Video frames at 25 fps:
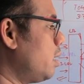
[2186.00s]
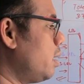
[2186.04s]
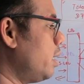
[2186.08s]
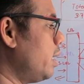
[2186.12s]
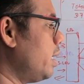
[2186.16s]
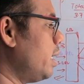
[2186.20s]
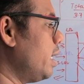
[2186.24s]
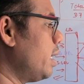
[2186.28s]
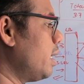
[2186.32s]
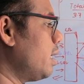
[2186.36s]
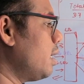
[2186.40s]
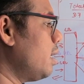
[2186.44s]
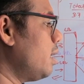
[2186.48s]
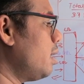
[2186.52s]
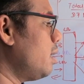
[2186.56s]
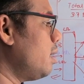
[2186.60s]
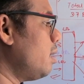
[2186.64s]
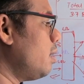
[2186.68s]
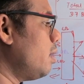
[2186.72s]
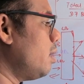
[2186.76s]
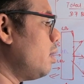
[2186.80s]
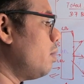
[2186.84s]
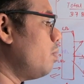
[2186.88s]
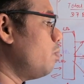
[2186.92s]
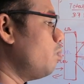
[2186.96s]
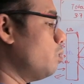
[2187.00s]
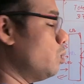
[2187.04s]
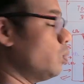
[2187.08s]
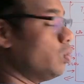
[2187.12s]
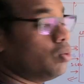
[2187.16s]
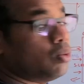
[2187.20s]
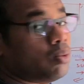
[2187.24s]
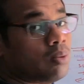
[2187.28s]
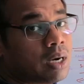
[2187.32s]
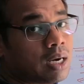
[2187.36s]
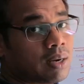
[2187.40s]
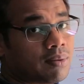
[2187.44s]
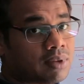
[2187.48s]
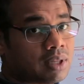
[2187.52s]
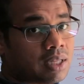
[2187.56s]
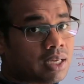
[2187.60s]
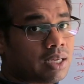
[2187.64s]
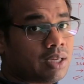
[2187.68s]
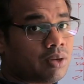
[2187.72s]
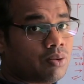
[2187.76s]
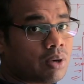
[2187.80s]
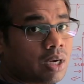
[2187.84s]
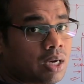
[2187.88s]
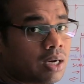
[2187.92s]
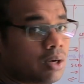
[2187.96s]
data, whatever the
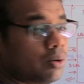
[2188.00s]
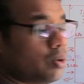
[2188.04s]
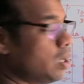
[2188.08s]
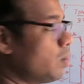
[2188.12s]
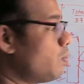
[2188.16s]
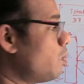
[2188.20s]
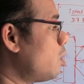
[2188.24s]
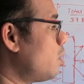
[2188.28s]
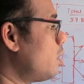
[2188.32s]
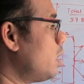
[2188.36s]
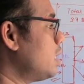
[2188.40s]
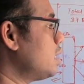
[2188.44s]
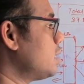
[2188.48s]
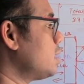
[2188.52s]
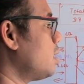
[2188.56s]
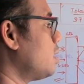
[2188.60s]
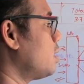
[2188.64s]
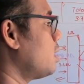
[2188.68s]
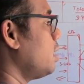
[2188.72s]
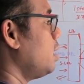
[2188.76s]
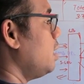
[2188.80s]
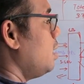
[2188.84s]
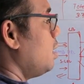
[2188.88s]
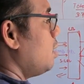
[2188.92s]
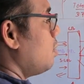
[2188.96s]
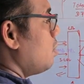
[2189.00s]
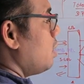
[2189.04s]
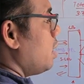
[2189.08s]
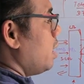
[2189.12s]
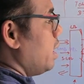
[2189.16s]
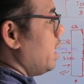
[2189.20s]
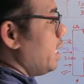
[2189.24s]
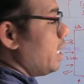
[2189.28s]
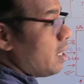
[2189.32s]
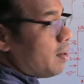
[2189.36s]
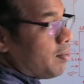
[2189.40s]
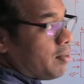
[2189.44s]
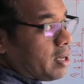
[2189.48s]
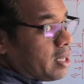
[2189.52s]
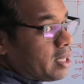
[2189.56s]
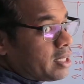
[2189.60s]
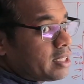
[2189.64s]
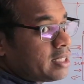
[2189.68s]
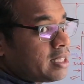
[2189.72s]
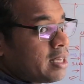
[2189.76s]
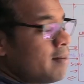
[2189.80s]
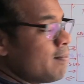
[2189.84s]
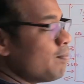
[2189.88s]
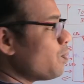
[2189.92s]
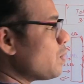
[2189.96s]
URL we have already shortened into the
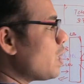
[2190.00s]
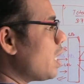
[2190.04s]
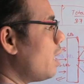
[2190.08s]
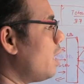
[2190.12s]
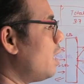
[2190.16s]
database,